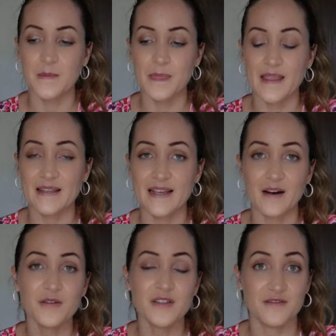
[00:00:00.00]

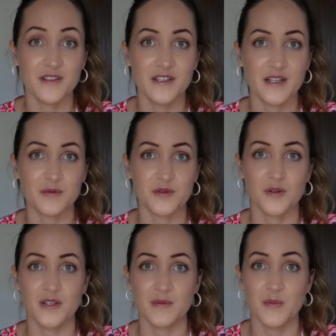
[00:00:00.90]
doubt and fear that was
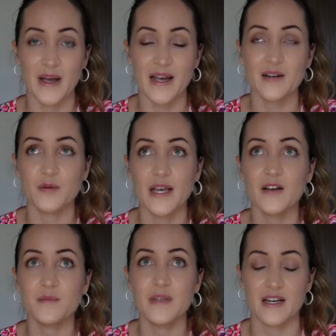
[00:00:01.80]
holding me back
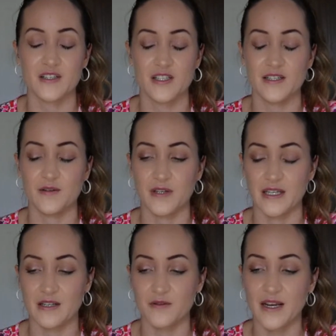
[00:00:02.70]
without me actually knowing
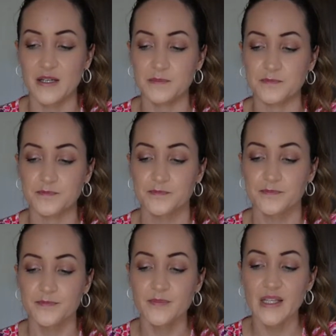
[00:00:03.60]
it, right?
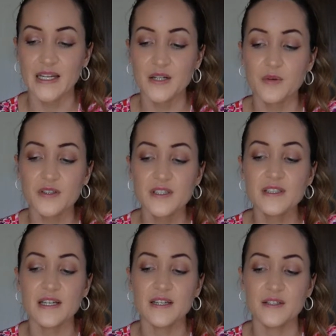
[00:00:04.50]
And it wasn't
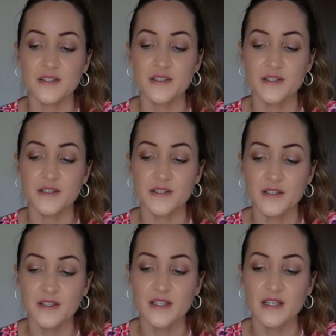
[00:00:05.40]
until
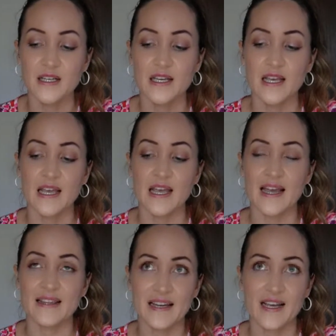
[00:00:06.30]
at that
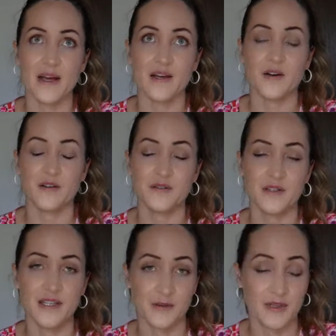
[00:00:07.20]
time I got into a
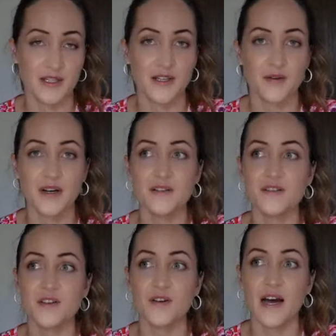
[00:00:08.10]
liquidity crunch.
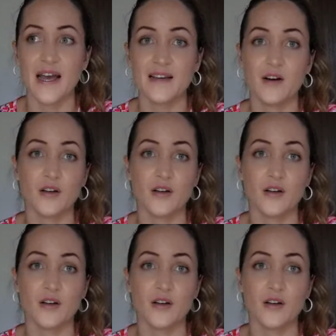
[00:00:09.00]
So I got